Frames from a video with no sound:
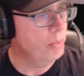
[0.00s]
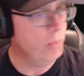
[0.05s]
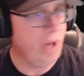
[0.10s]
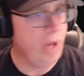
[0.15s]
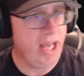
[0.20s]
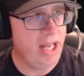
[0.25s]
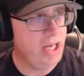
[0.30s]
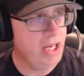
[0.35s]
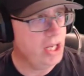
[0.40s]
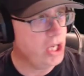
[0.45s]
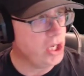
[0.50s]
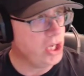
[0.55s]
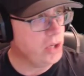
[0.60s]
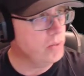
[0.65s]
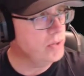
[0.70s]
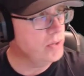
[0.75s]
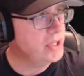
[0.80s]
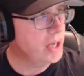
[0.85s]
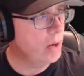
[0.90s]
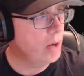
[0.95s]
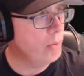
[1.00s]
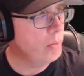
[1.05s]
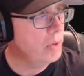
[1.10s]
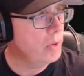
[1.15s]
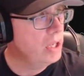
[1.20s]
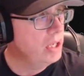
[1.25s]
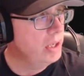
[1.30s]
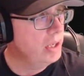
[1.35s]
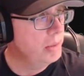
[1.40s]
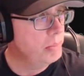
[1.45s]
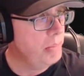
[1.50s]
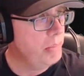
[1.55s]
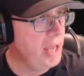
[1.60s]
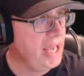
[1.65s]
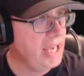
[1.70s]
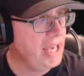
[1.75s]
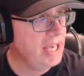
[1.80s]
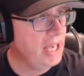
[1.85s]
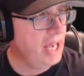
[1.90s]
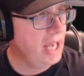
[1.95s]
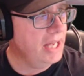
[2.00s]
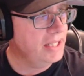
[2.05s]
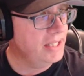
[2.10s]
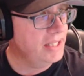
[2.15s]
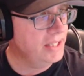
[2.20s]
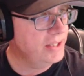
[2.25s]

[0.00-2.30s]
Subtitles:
when you don't make a